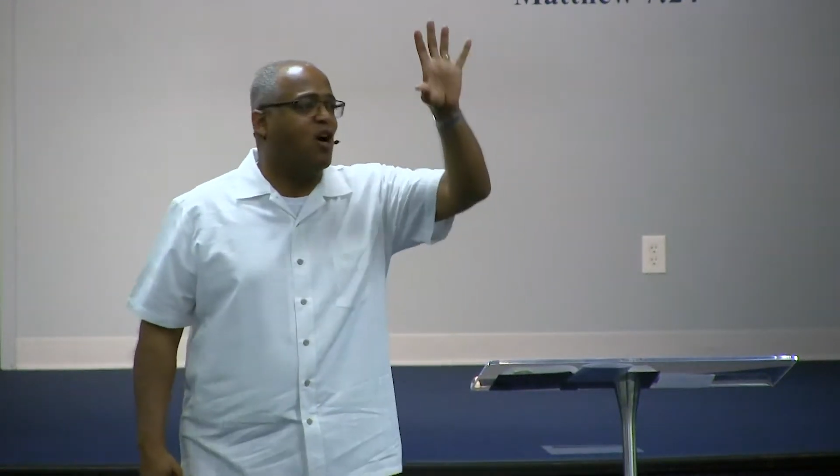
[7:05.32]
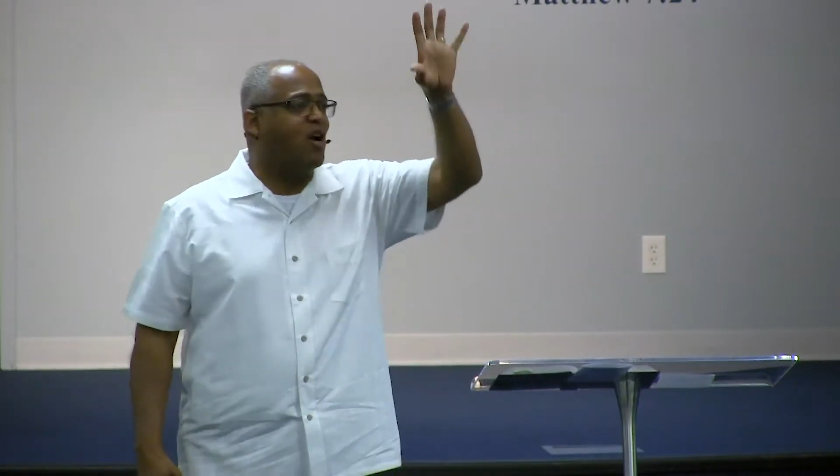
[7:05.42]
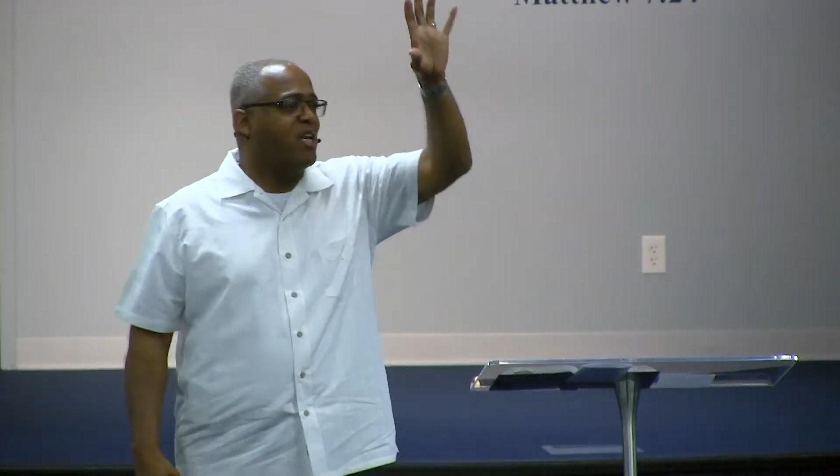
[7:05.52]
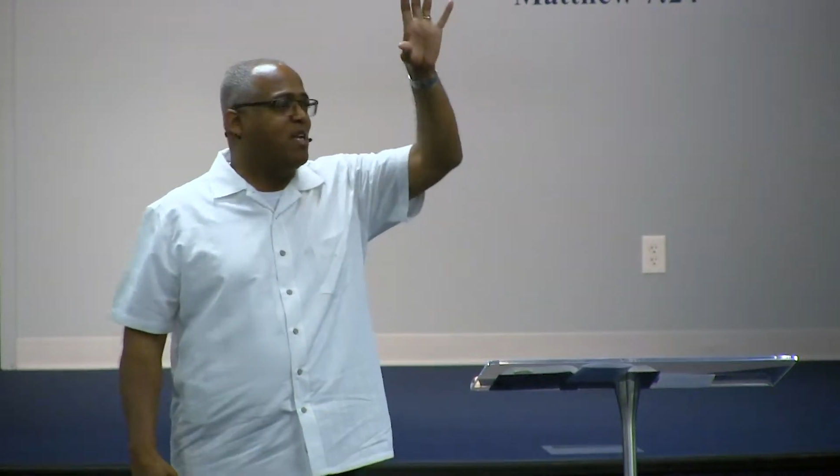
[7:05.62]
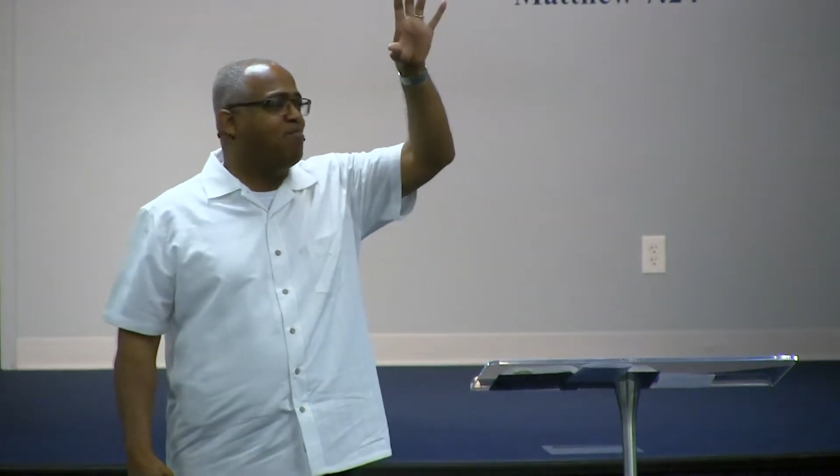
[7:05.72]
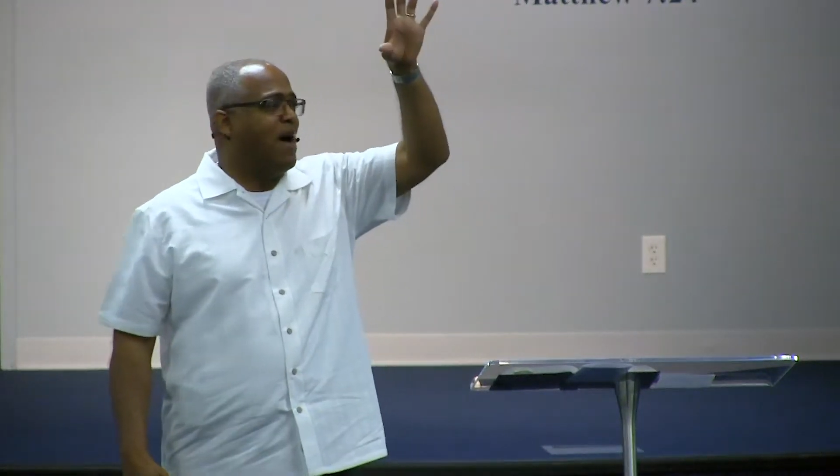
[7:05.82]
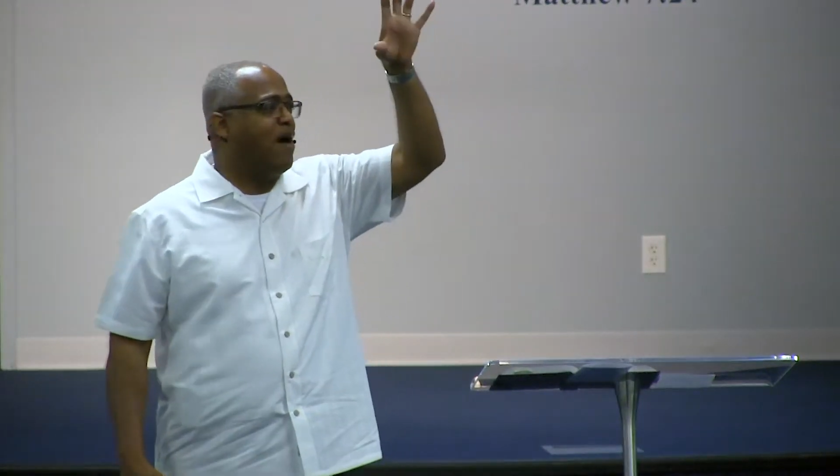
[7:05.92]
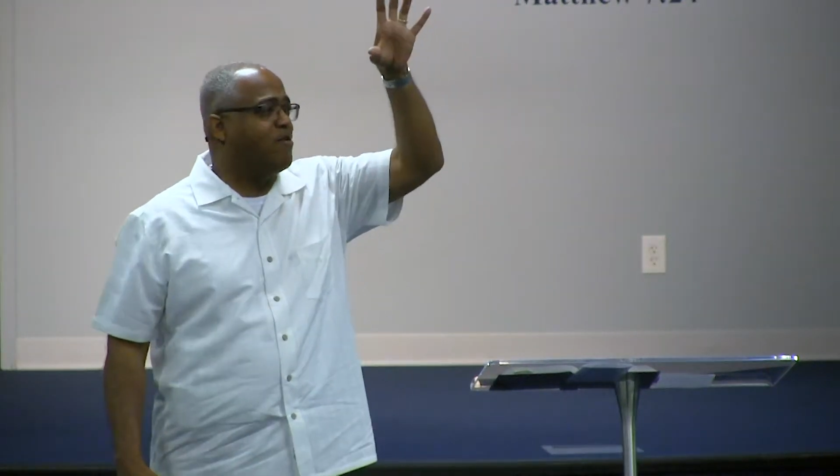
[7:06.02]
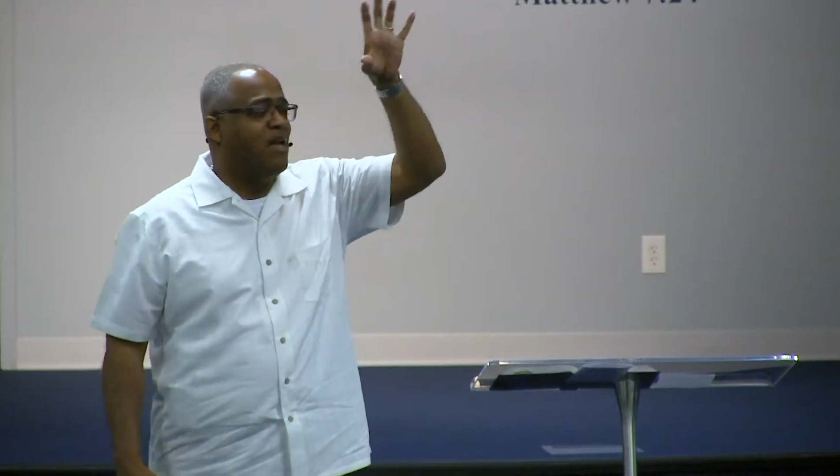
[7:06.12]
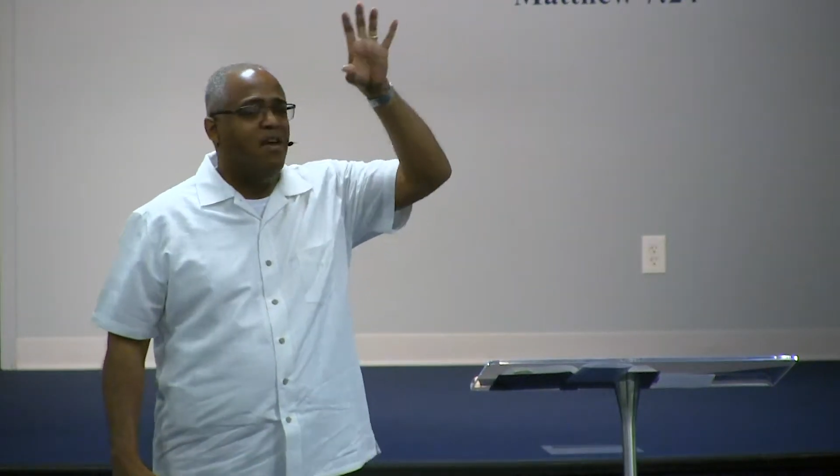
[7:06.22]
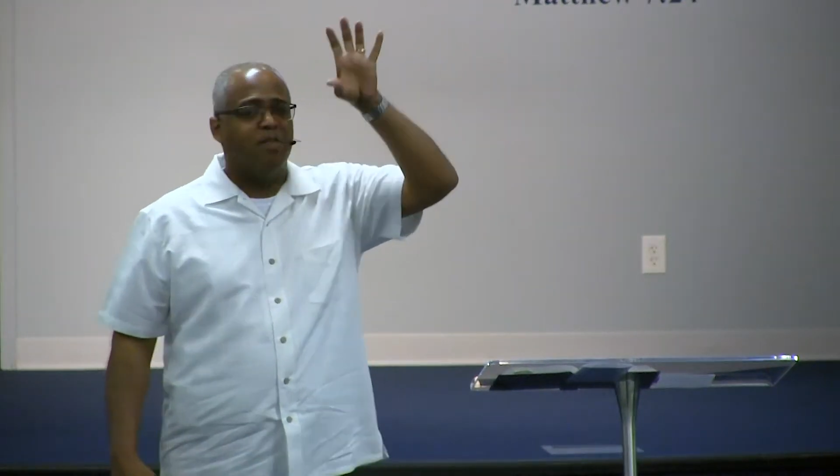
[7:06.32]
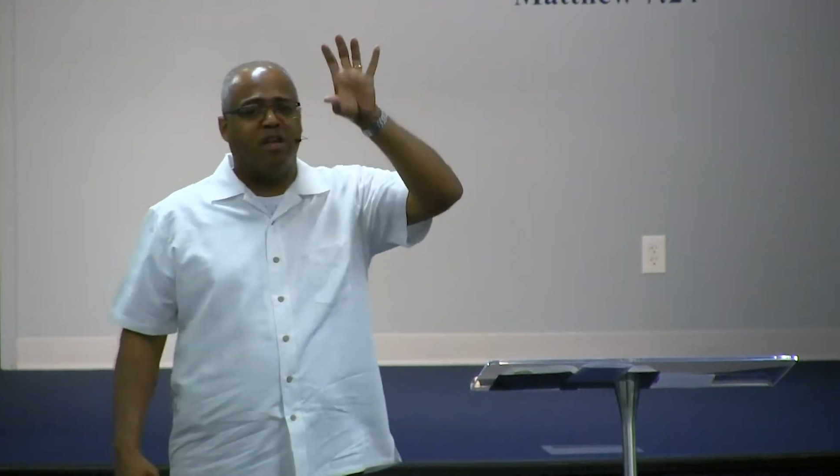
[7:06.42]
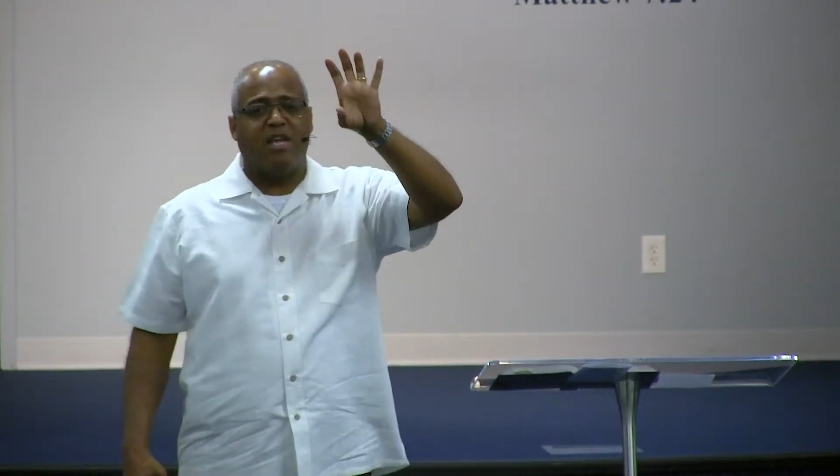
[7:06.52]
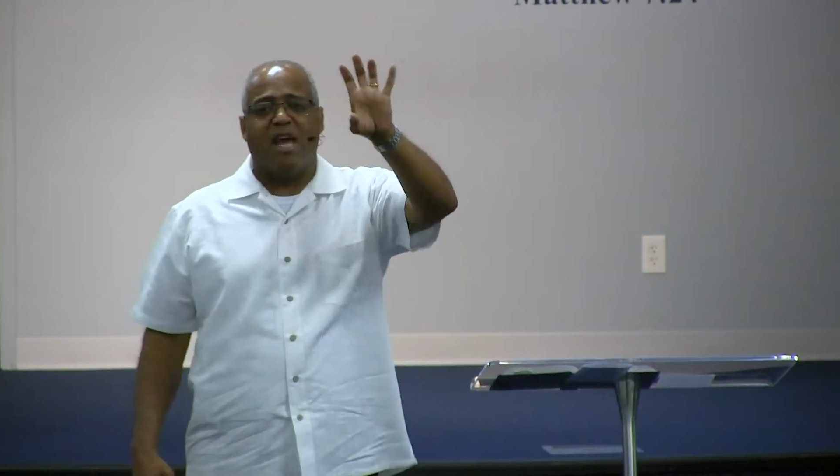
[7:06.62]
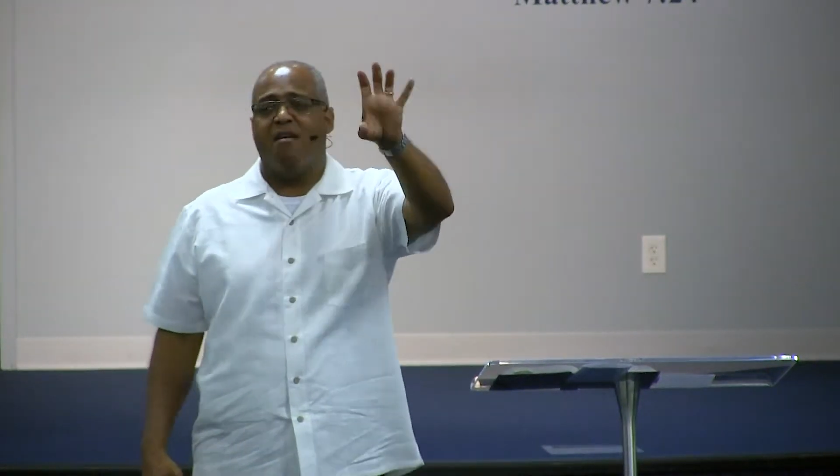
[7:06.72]
talking about
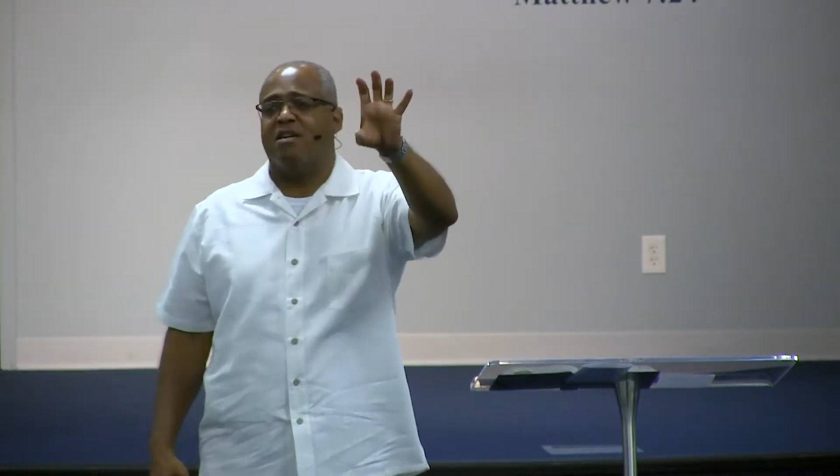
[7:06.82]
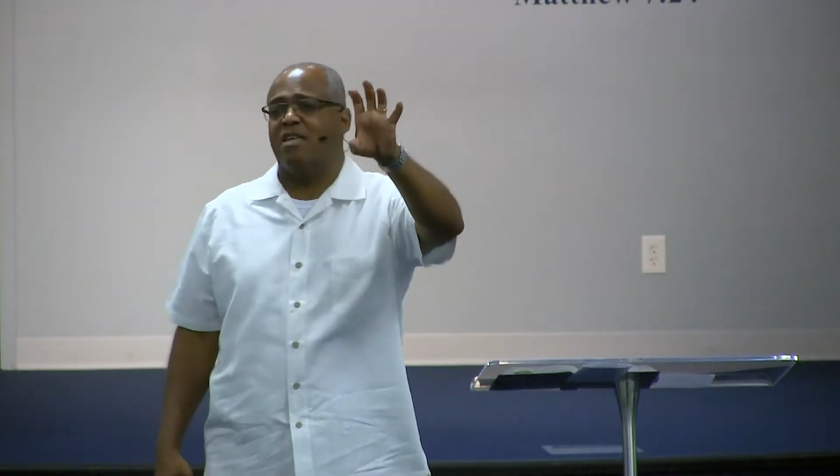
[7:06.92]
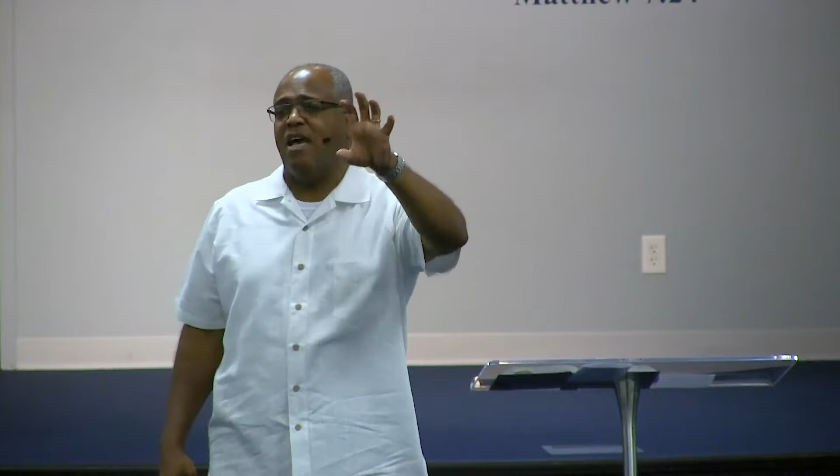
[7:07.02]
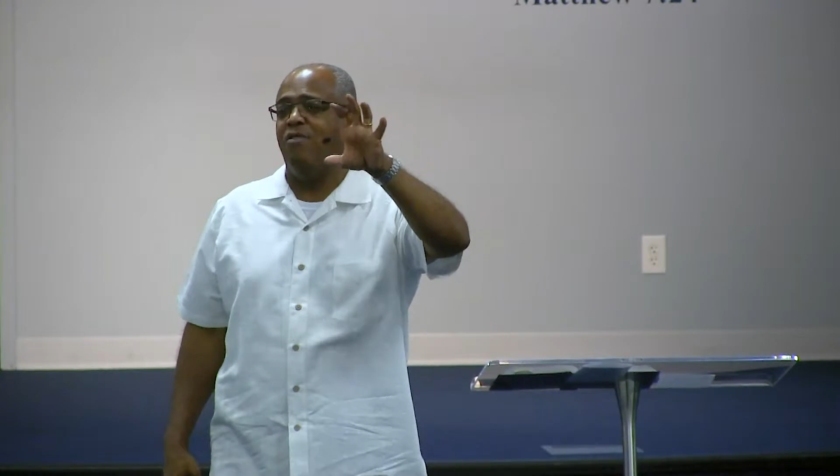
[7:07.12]
the character